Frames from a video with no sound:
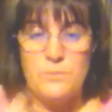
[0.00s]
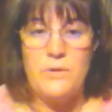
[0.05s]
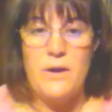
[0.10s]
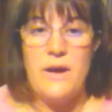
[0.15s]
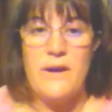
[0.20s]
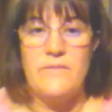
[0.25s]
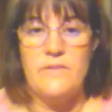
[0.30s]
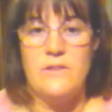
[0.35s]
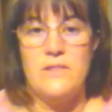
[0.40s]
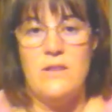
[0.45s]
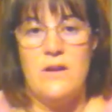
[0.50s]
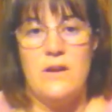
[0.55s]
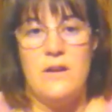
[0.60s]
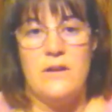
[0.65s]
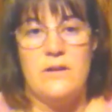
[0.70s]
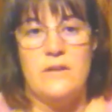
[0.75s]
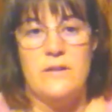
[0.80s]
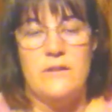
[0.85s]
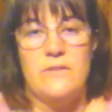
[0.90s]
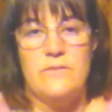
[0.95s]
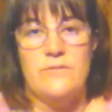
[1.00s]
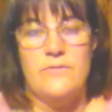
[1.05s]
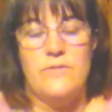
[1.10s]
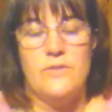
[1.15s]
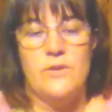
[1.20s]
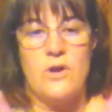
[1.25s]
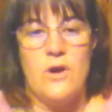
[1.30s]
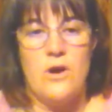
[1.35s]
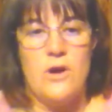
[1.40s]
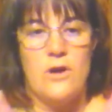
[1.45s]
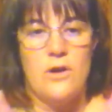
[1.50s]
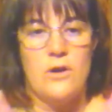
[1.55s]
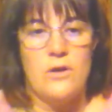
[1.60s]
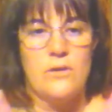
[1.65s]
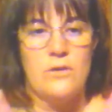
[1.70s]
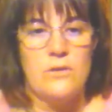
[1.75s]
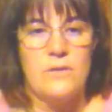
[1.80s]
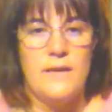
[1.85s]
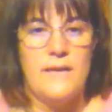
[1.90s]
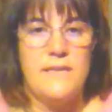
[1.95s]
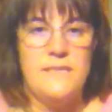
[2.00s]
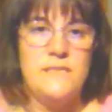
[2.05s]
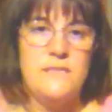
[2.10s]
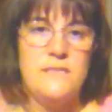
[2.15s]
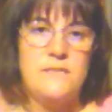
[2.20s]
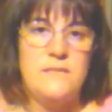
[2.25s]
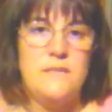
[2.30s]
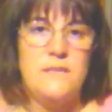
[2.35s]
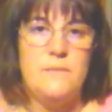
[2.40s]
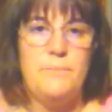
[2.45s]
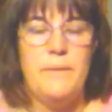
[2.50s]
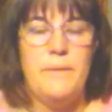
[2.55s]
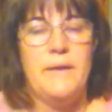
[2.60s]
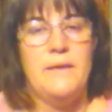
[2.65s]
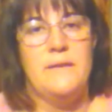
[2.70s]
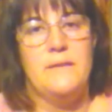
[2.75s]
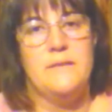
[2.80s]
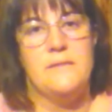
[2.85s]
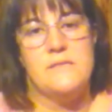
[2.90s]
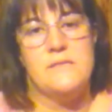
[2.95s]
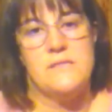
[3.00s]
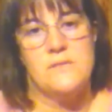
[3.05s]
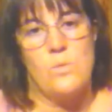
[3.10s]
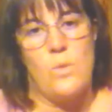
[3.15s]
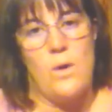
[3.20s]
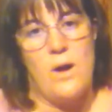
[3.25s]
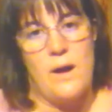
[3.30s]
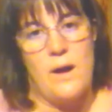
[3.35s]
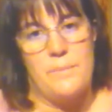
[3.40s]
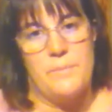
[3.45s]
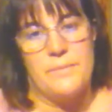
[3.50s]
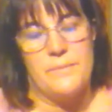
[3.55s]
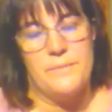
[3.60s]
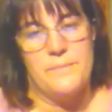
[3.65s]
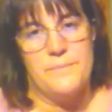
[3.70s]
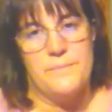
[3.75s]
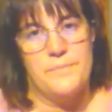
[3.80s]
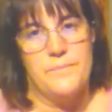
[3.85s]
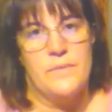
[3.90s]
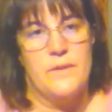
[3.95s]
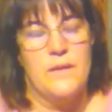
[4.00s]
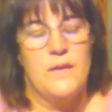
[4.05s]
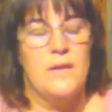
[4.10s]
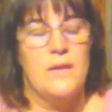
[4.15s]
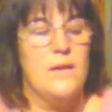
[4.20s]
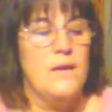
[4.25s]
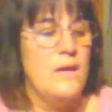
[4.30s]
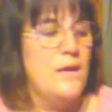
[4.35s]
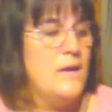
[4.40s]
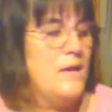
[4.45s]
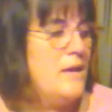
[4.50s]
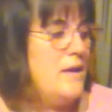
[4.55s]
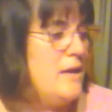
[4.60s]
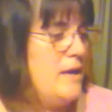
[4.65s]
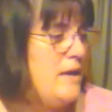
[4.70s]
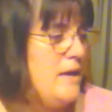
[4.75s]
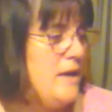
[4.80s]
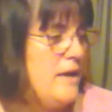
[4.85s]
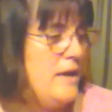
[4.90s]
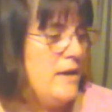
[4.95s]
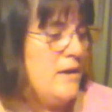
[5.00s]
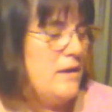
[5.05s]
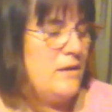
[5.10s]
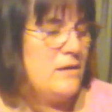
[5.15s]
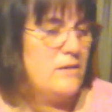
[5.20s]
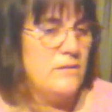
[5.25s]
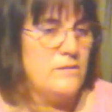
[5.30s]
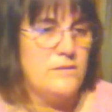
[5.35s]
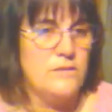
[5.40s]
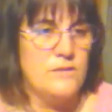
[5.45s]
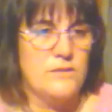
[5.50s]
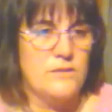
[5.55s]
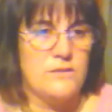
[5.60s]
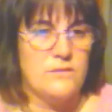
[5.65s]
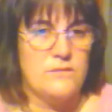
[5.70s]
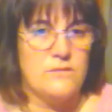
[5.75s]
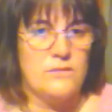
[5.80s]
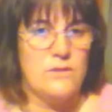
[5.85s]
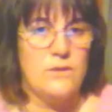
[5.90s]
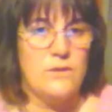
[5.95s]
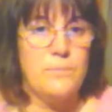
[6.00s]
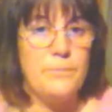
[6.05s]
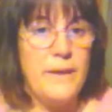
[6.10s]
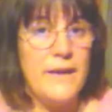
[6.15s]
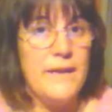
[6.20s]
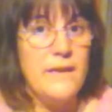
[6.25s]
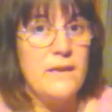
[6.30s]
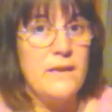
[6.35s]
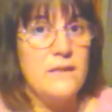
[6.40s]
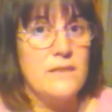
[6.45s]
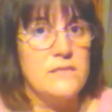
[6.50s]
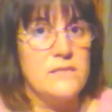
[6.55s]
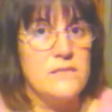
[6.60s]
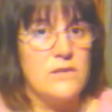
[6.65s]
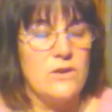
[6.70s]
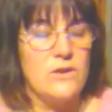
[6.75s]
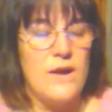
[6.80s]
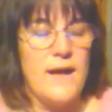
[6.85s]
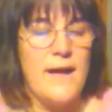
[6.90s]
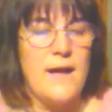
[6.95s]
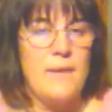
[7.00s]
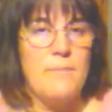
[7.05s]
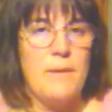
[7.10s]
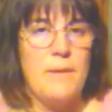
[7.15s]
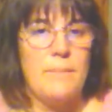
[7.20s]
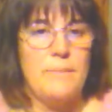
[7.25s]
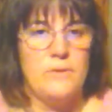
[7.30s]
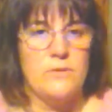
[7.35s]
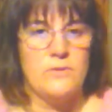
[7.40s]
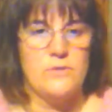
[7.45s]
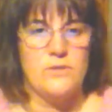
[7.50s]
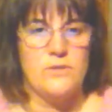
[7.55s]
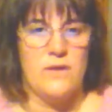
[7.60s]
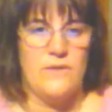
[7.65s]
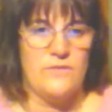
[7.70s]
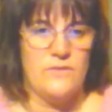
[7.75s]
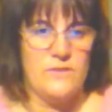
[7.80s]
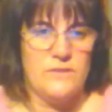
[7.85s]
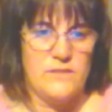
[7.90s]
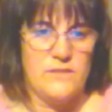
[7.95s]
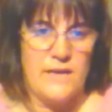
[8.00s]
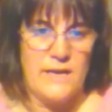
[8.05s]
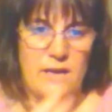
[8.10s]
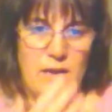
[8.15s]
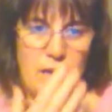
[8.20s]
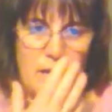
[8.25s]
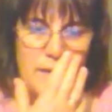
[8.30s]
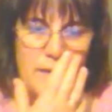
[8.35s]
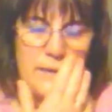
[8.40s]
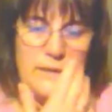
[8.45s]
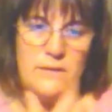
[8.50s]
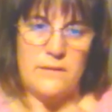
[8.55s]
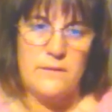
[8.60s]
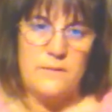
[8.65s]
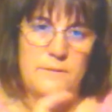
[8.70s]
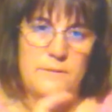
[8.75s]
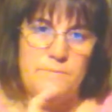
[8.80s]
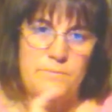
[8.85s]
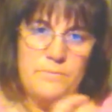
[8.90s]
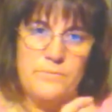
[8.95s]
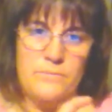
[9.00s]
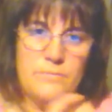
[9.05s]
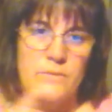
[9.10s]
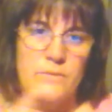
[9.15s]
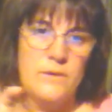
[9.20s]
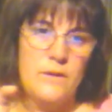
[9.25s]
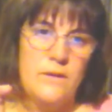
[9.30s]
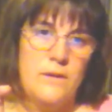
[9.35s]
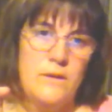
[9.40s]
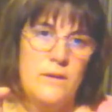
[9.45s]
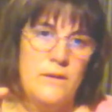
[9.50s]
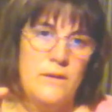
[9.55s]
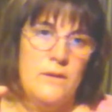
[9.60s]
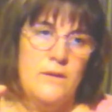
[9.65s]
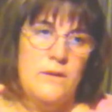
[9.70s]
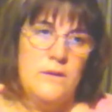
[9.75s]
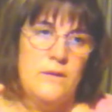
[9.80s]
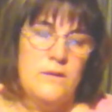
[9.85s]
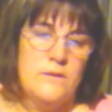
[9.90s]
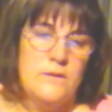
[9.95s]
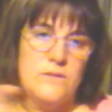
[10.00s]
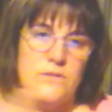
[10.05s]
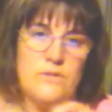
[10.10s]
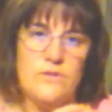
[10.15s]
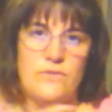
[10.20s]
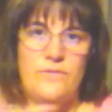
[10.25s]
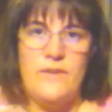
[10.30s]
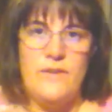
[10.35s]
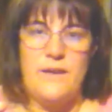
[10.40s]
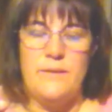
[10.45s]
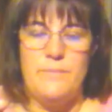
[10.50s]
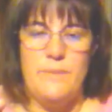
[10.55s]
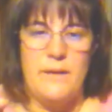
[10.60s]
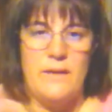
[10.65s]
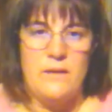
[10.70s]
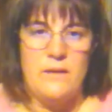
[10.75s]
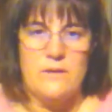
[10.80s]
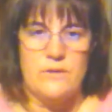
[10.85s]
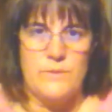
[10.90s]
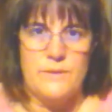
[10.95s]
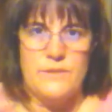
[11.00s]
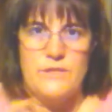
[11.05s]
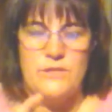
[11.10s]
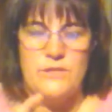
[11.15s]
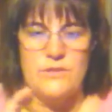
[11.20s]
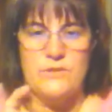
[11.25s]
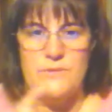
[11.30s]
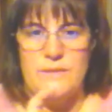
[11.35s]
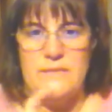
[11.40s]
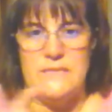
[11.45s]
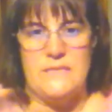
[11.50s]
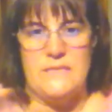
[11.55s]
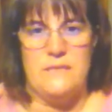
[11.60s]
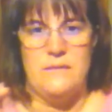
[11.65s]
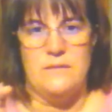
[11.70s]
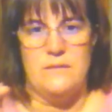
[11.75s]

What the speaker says: Private Lawn for our ATC pendant swap. And her pendants are at my post office. I got a certified mail or return receipt